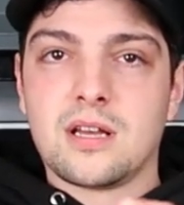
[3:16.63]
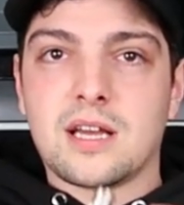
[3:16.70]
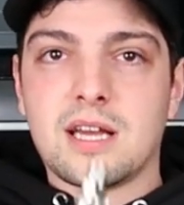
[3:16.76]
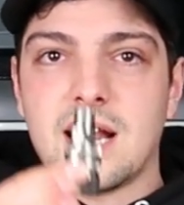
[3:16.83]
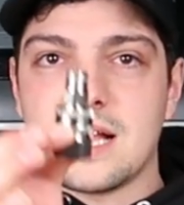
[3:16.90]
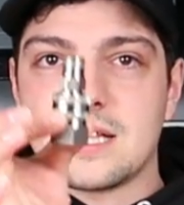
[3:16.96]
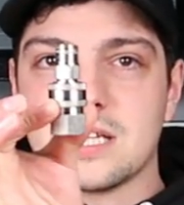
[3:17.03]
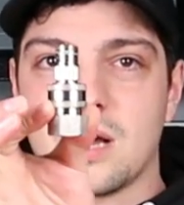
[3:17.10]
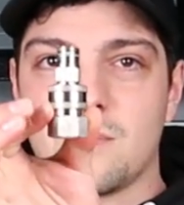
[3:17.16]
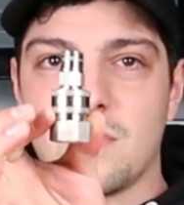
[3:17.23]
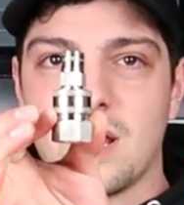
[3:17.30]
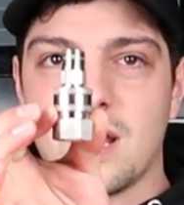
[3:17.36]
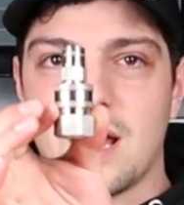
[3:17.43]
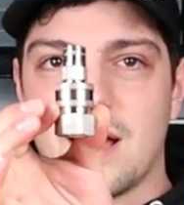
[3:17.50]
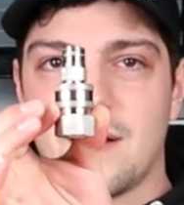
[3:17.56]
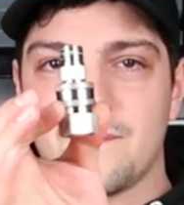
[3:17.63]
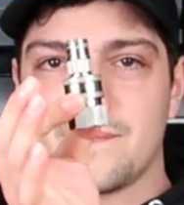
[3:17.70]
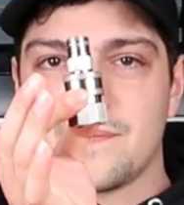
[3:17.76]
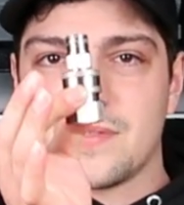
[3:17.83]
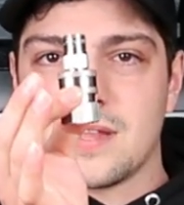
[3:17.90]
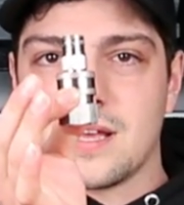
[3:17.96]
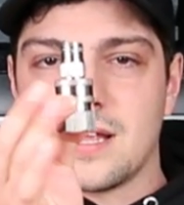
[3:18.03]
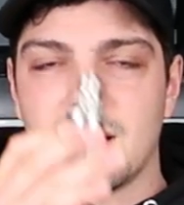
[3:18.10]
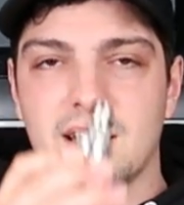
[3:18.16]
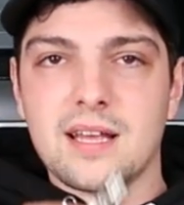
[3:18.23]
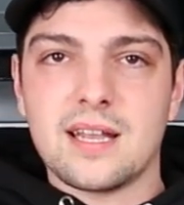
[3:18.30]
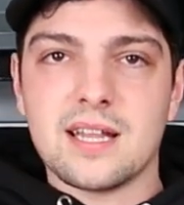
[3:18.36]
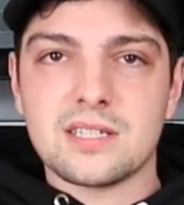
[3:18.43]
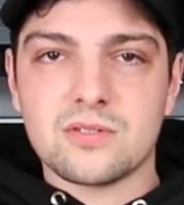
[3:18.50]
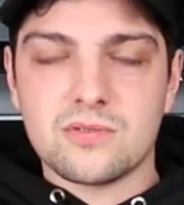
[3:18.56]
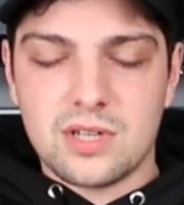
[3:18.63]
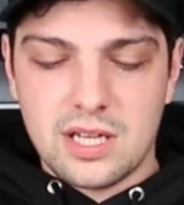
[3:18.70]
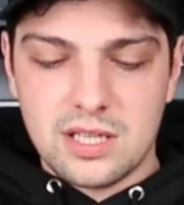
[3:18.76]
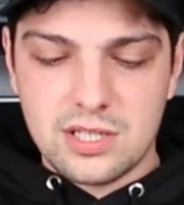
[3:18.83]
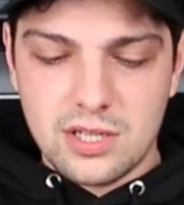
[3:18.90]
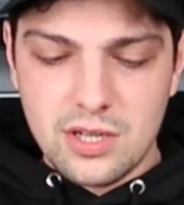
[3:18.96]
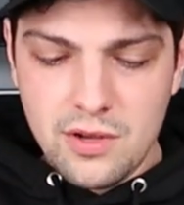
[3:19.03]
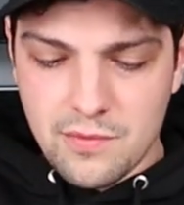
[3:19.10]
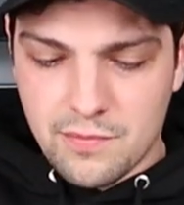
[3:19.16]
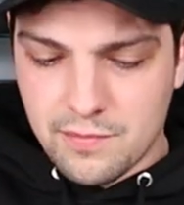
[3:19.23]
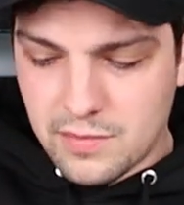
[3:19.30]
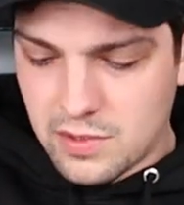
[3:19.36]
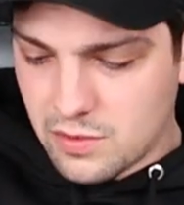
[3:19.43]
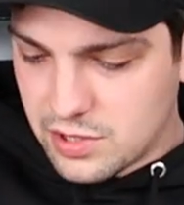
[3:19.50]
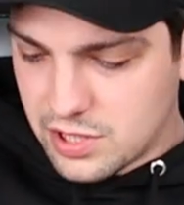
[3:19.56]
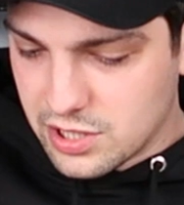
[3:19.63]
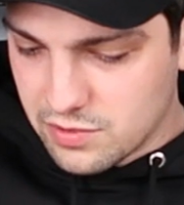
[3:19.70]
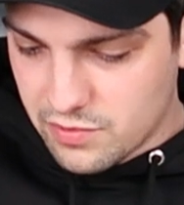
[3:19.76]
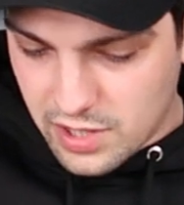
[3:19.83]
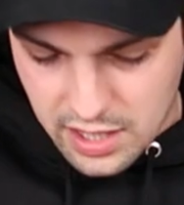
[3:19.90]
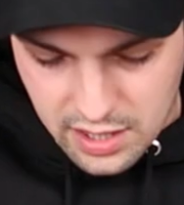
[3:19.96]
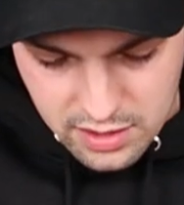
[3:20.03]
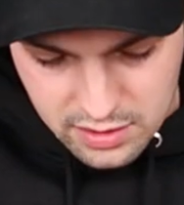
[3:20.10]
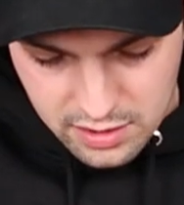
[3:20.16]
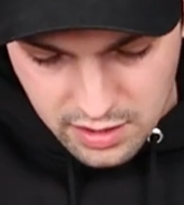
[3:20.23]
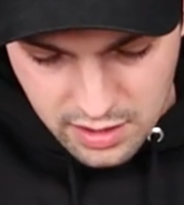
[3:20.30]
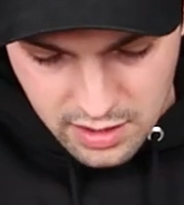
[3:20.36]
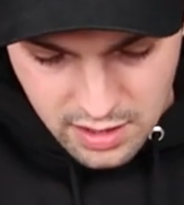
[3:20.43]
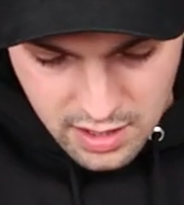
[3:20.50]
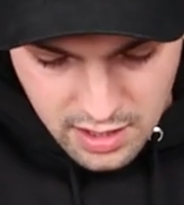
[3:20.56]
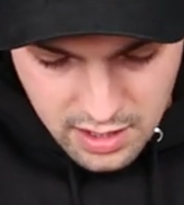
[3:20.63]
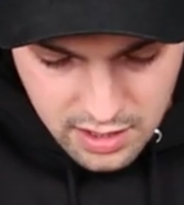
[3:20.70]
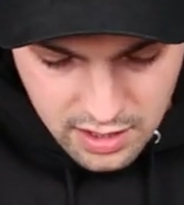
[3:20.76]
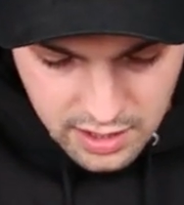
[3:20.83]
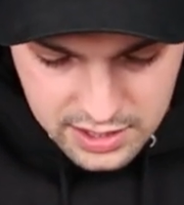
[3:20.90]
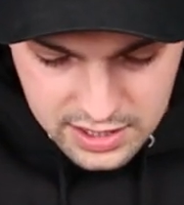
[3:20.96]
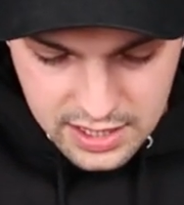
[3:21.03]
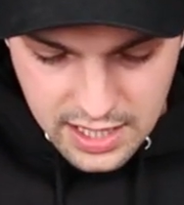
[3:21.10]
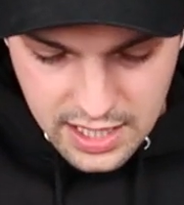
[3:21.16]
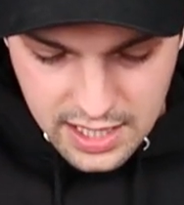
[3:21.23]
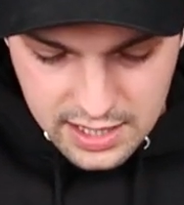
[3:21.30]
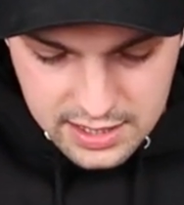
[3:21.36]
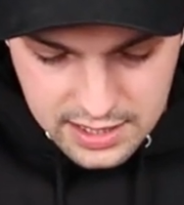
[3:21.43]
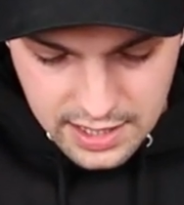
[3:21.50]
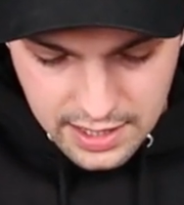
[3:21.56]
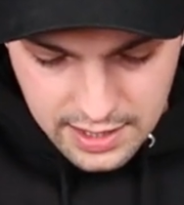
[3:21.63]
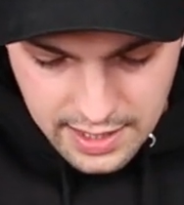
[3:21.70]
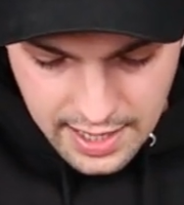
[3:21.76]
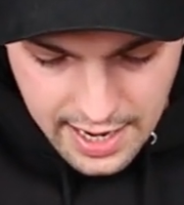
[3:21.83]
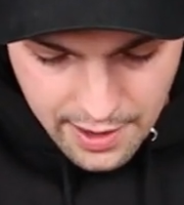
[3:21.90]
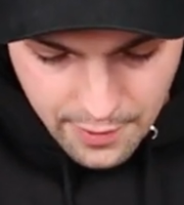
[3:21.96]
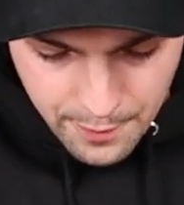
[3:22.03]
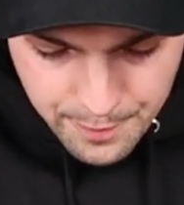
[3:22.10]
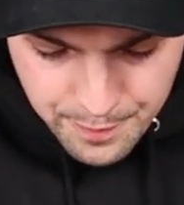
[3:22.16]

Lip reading: Connect it up by that, and that's all you need to do, which is really nice and easy. Now,